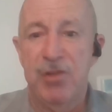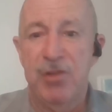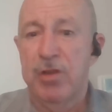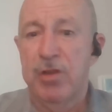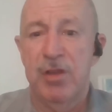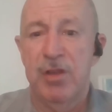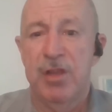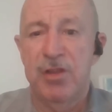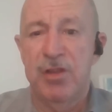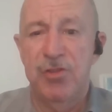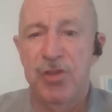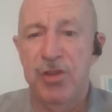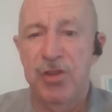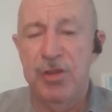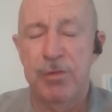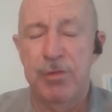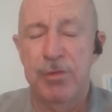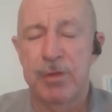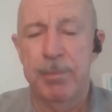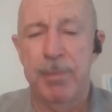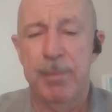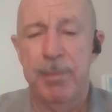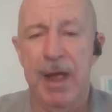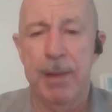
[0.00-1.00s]
you can continue
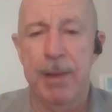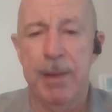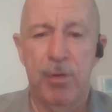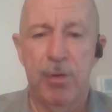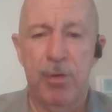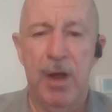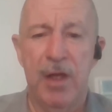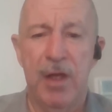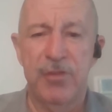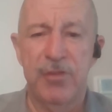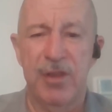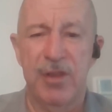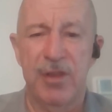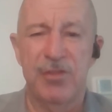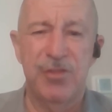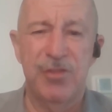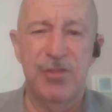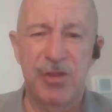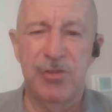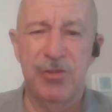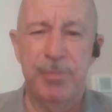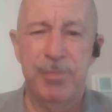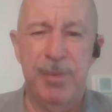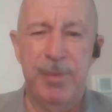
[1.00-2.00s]
in the buying process. It
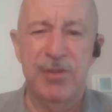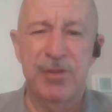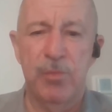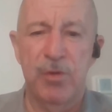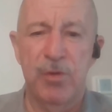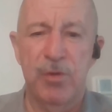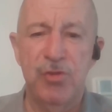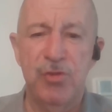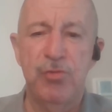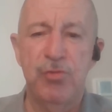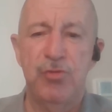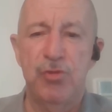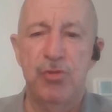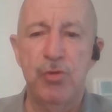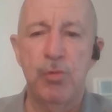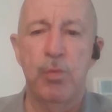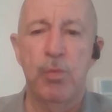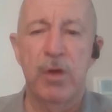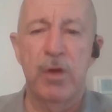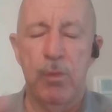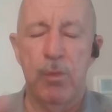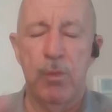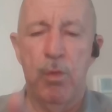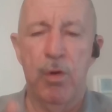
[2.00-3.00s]
just depends on what you two
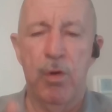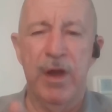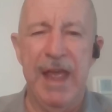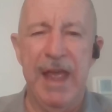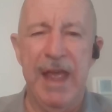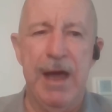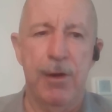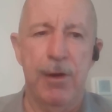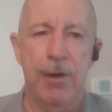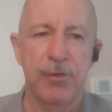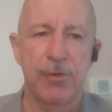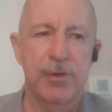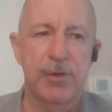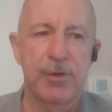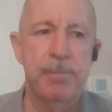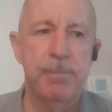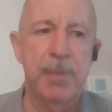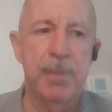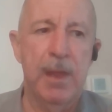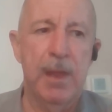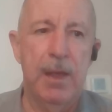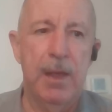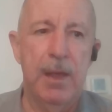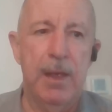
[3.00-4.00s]
want to work out.
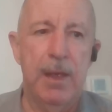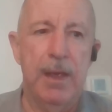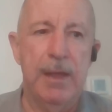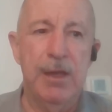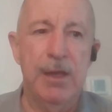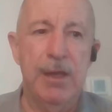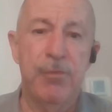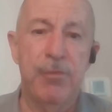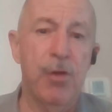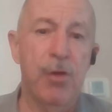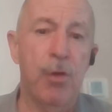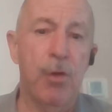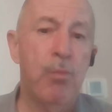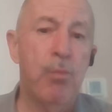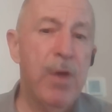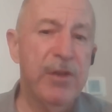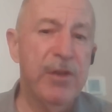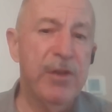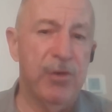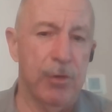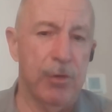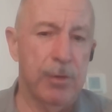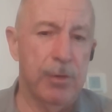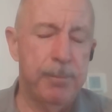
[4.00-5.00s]
Now, if you're a
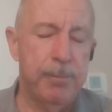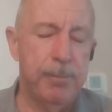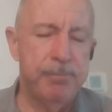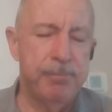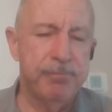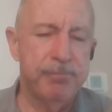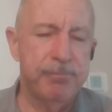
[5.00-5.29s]
renter,